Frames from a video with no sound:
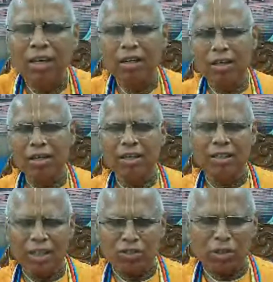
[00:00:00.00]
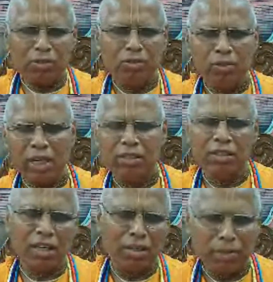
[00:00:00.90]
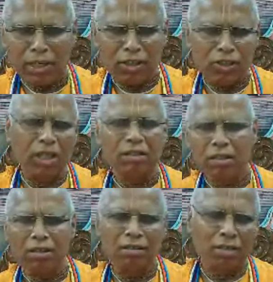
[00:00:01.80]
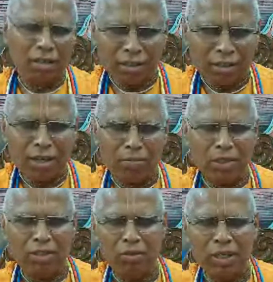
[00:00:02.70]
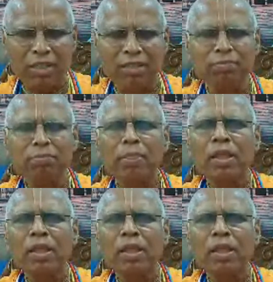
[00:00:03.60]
and that's why we are celebrating Chaitanya Charitamrita, where